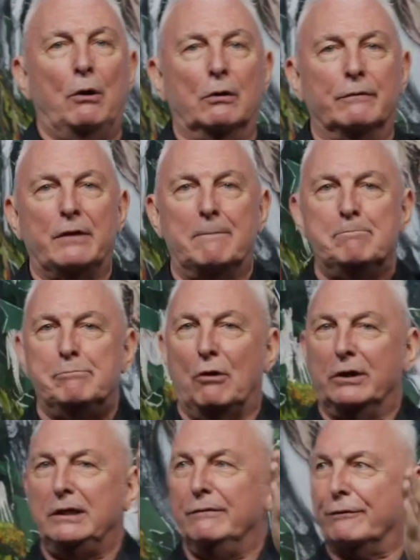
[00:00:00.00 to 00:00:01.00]
part of that
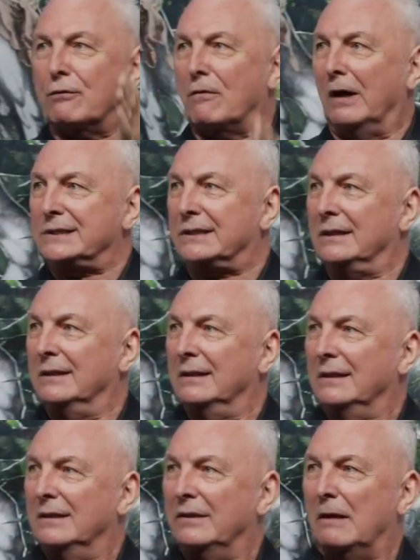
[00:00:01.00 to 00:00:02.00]
body of Christ,
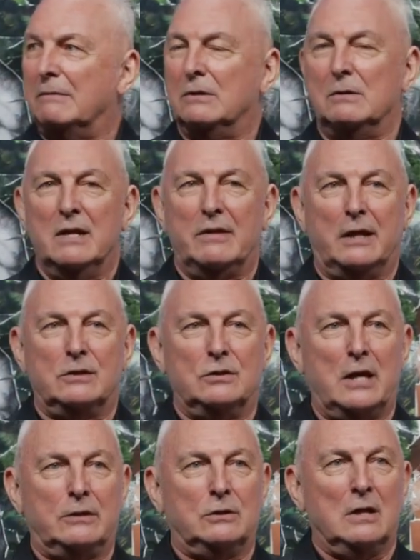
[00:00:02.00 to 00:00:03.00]

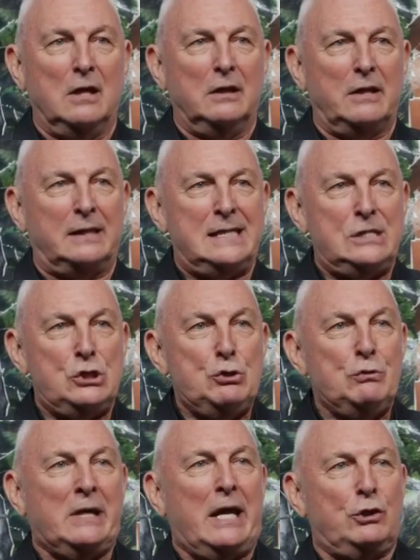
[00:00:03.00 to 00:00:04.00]
that
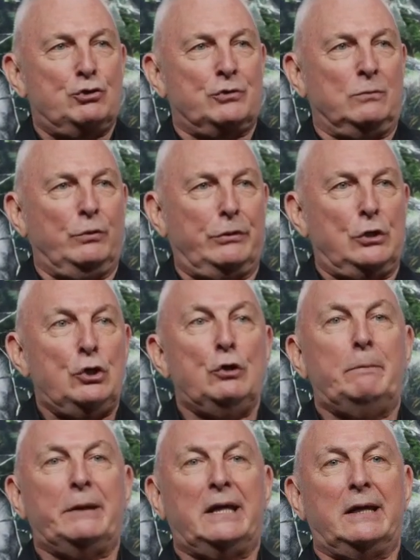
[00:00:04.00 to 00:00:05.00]
new nation with a
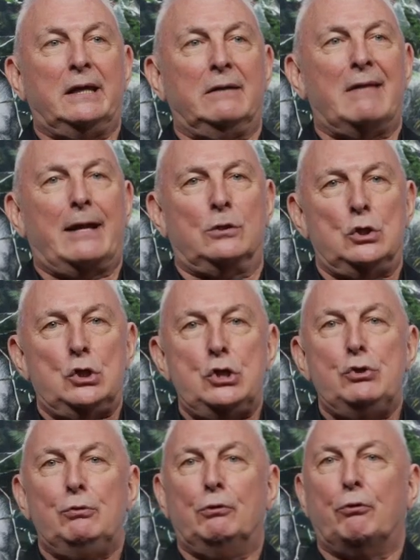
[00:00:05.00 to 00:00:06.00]
new beginning, that
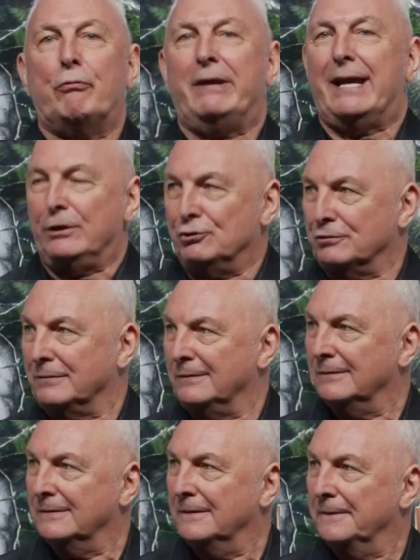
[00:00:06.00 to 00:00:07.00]
new creation.
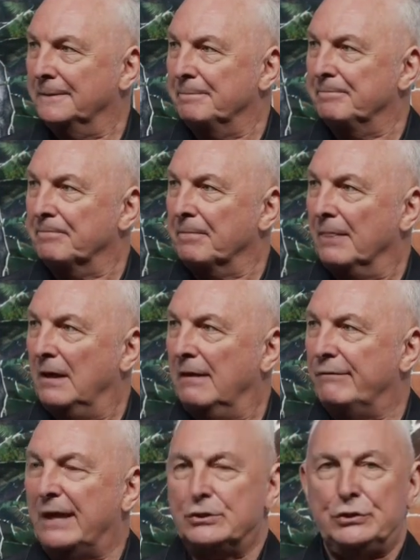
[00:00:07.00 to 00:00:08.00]

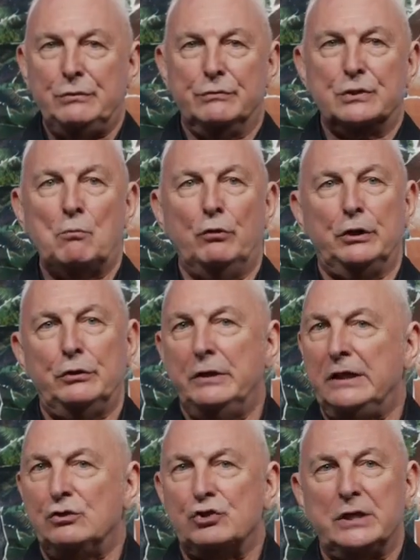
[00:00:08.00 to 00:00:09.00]
If that's you this morning, you
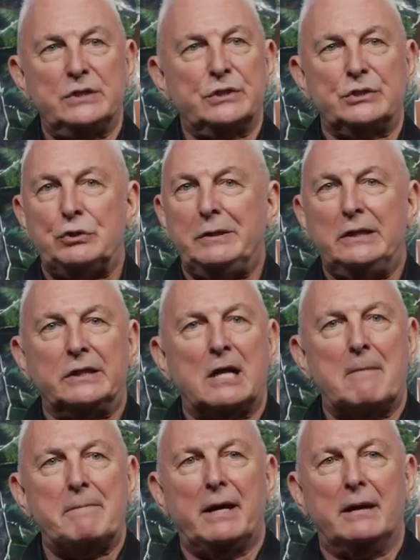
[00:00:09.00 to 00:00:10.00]
need Jesus, you need to come